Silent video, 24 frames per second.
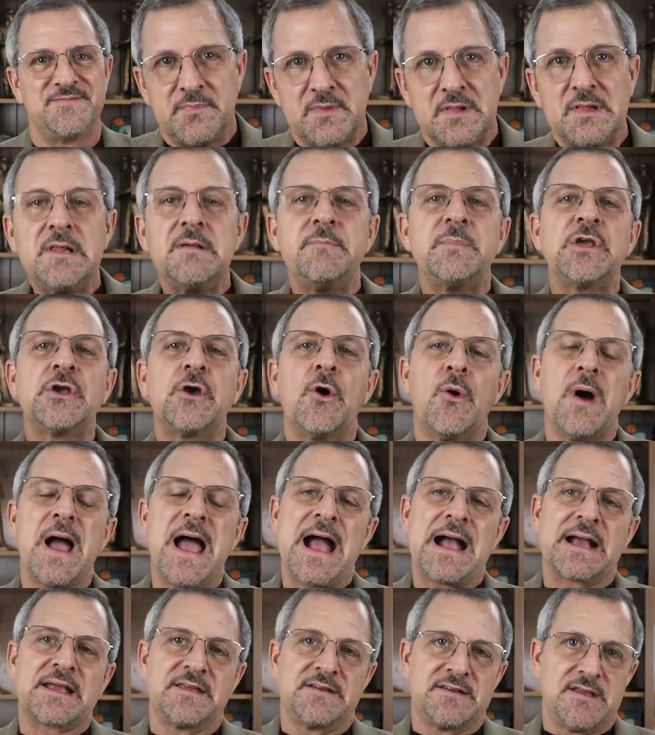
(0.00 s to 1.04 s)
Let me go
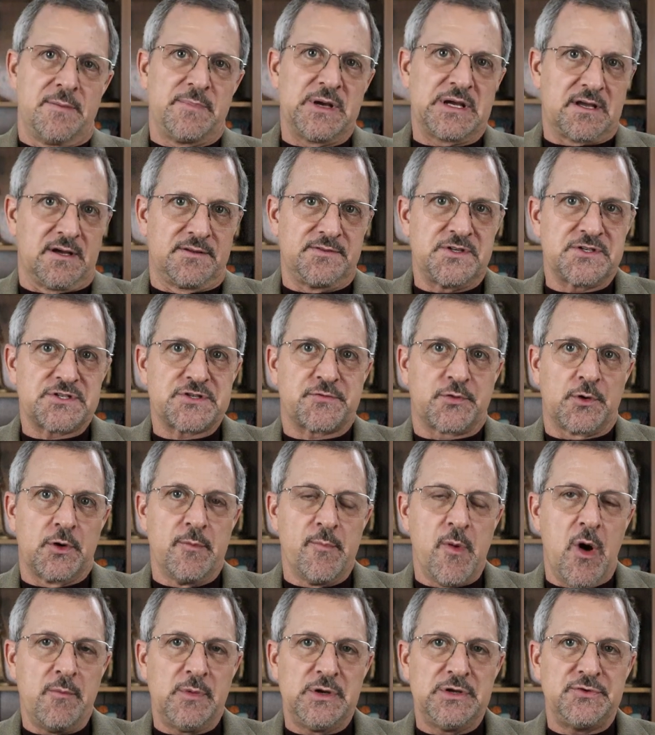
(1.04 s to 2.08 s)
academic on this for a
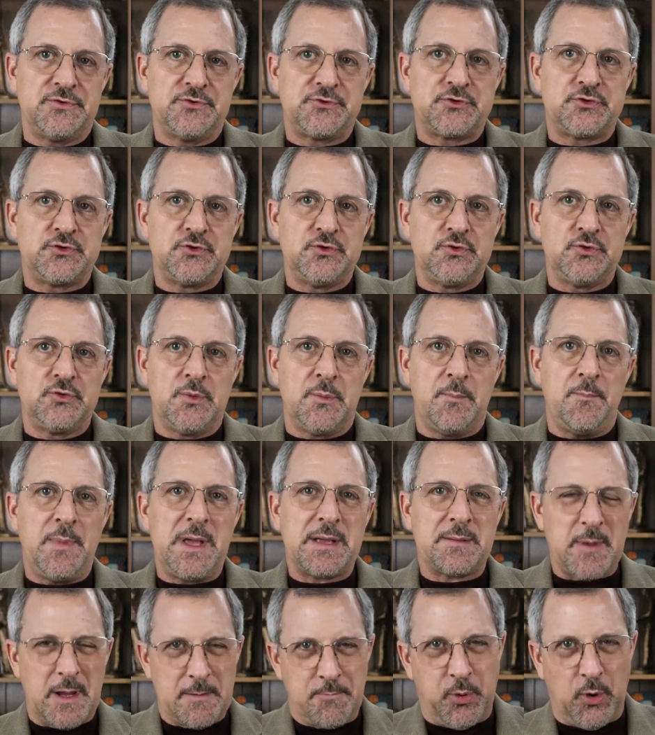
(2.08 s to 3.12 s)
moment to
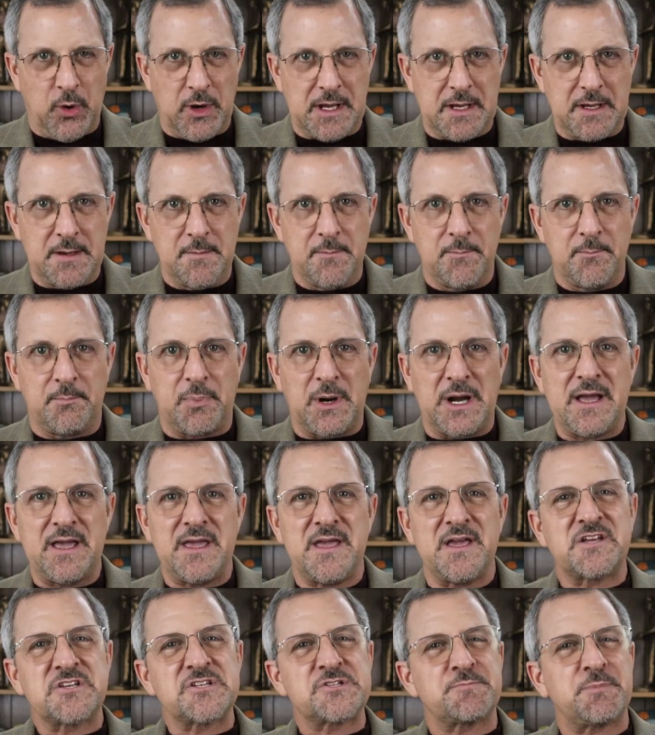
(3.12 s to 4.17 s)
make my point by
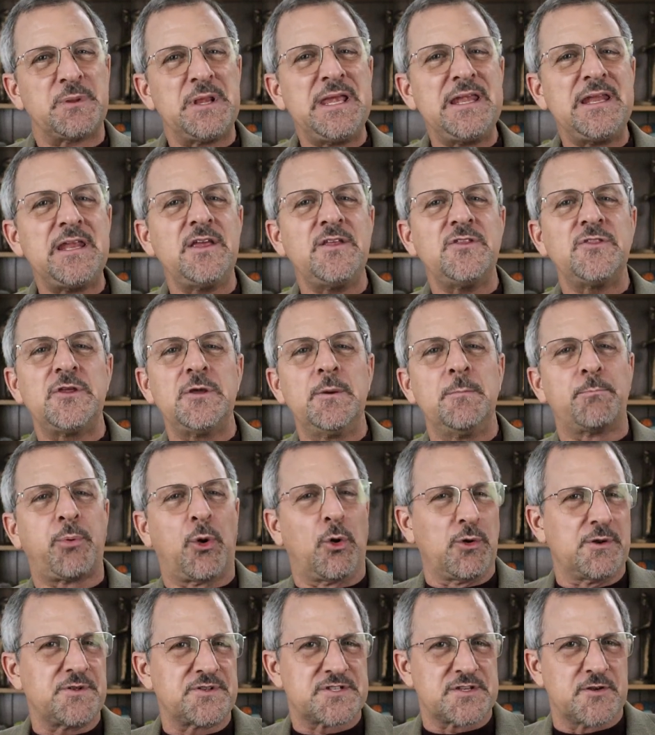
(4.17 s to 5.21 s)
explaining the
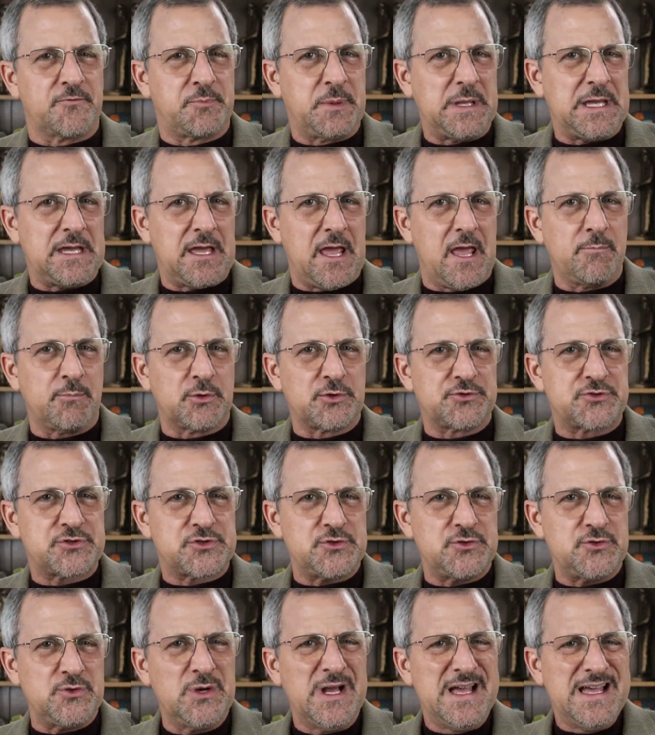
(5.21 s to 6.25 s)
importance of being able
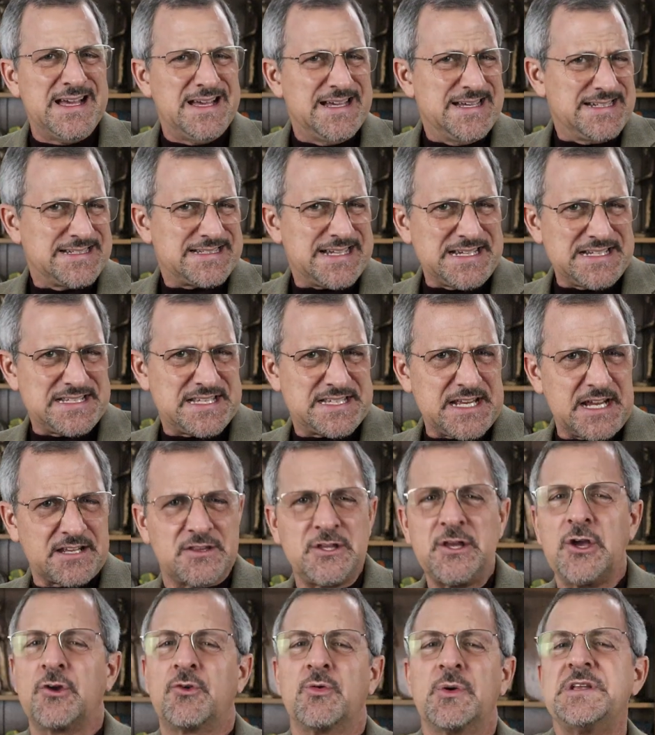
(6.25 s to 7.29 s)
to dissect
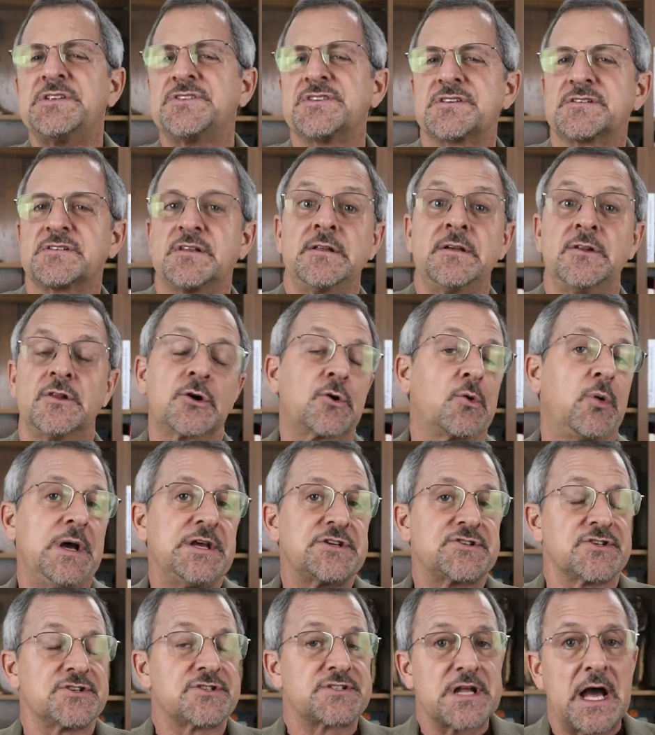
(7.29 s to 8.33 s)
the egregiously
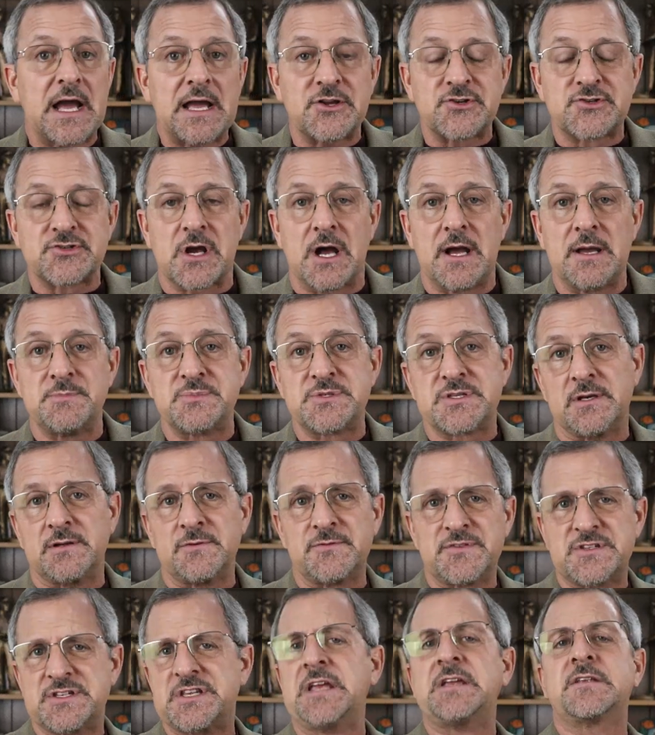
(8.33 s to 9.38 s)
loquacious diatribes
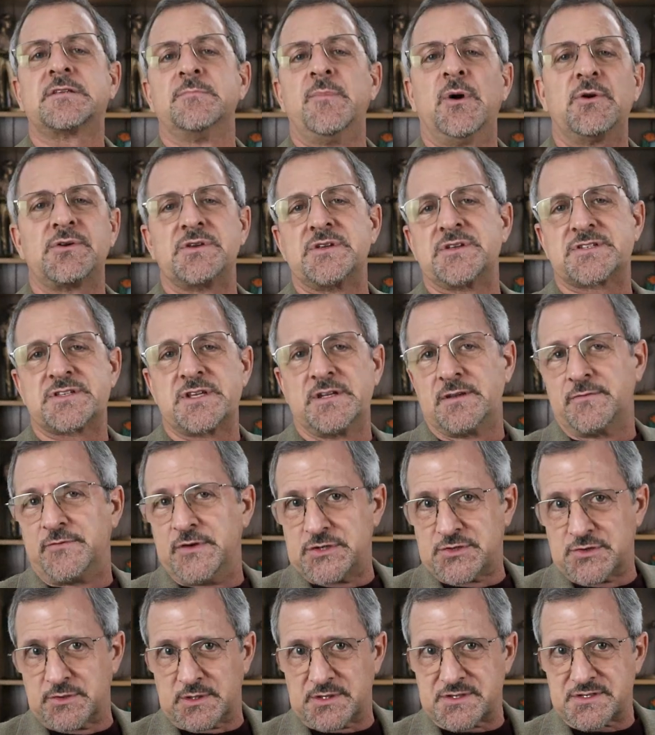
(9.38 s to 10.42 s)
of sanctimonious
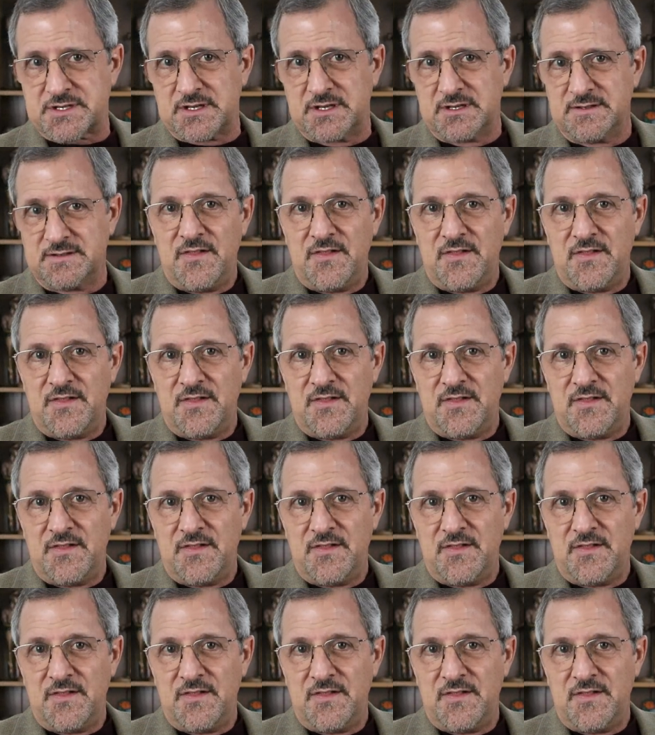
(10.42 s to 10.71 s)
individuals.